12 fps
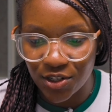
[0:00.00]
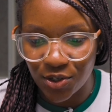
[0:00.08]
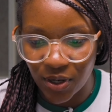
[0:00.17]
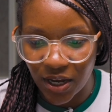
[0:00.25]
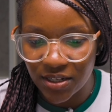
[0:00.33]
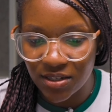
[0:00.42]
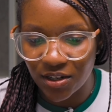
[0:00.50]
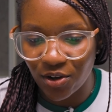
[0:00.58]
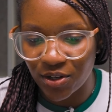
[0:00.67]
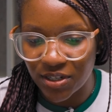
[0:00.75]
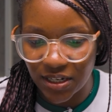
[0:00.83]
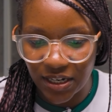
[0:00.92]
stochastic
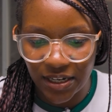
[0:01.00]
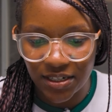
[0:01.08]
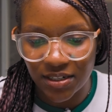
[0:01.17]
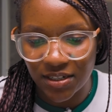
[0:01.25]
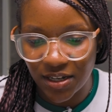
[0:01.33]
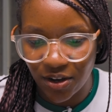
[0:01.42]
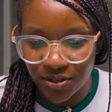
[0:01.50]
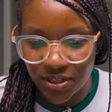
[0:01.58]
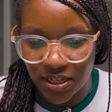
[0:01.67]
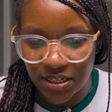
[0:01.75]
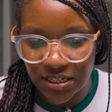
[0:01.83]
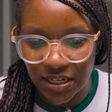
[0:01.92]
oscillator tells
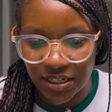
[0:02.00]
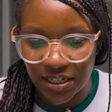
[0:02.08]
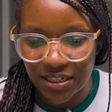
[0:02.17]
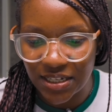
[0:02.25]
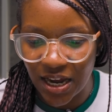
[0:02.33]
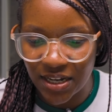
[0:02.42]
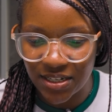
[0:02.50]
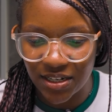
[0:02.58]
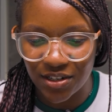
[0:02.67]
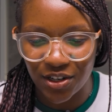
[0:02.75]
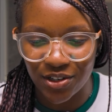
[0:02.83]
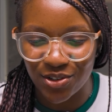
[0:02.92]
us that this
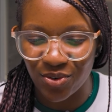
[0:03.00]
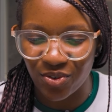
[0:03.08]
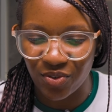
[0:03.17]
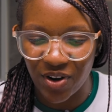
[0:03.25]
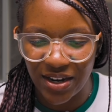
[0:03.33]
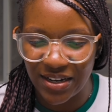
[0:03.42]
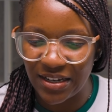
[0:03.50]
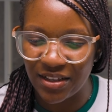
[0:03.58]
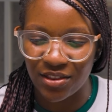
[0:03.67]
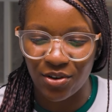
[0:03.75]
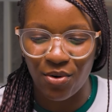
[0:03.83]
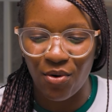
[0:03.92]
asset is already
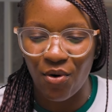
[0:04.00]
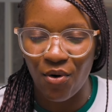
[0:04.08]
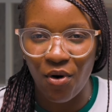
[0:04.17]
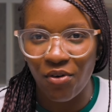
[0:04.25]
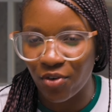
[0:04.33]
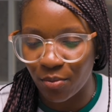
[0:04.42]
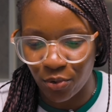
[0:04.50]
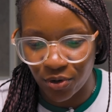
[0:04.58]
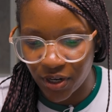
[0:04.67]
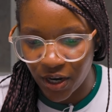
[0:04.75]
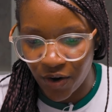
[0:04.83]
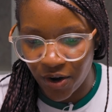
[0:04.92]
in the
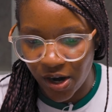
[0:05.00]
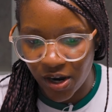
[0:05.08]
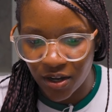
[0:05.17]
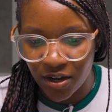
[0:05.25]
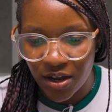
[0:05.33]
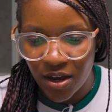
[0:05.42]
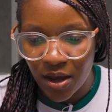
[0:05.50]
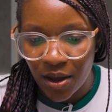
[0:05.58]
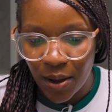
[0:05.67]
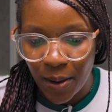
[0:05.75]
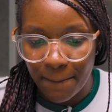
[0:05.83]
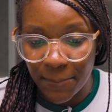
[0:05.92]
overbought area.
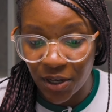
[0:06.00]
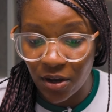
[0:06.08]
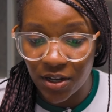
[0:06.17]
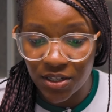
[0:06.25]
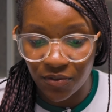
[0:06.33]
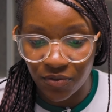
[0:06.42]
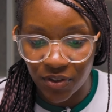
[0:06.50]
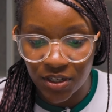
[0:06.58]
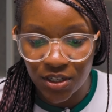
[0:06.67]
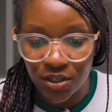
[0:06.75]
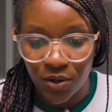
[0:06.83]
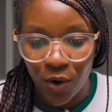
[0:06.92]
Because of
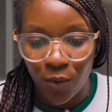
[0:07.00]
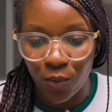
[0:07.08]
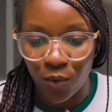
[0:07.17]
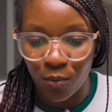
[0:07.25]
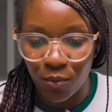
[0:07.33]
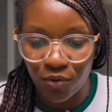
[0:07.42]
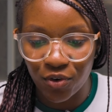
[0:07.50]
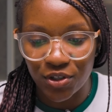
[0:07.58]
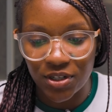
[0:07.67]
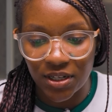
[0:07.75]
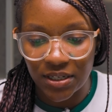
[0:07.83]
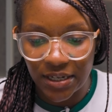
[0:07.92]
this, we'll move on
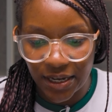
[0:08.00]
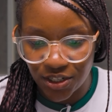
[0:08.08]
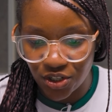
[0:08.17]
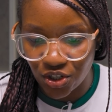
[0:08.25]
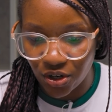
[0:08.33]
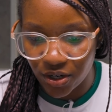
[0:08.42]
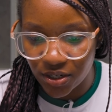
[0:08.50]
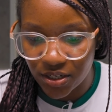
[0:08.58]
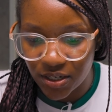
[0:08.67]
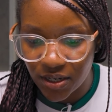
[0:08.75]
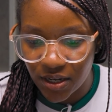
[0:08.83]
to the next chart.